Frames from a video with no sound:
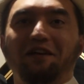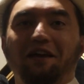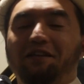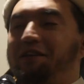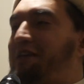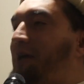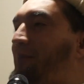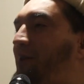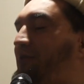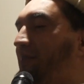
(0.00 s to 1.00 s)
And they
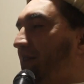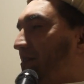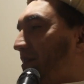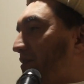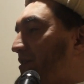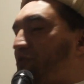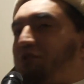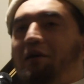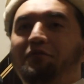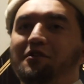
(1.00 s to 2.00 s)
came out and they said, these
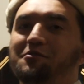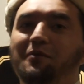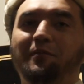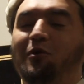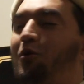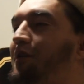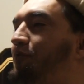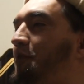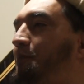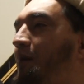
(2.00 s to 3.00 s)
travelers, maybe one
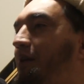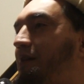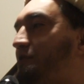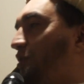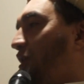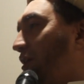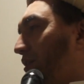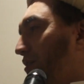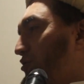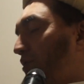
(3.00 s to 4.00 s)
of them is a
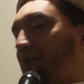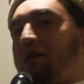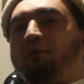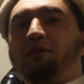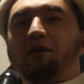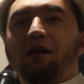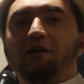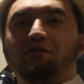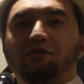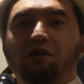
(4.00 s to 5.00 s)
raqi." So they came and they
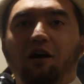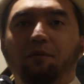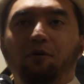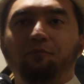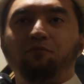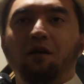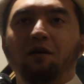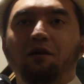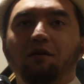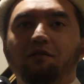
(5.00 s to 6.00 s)
asked the Sahaba,
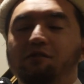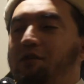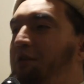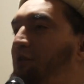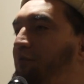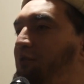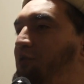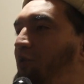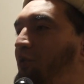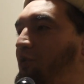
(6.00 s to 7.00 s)
does any of you
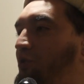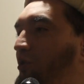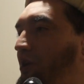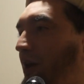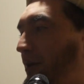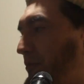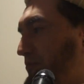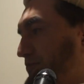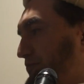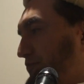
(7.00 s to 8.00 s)
know Ruqya?
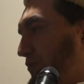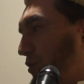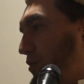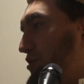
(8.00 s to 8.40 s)
What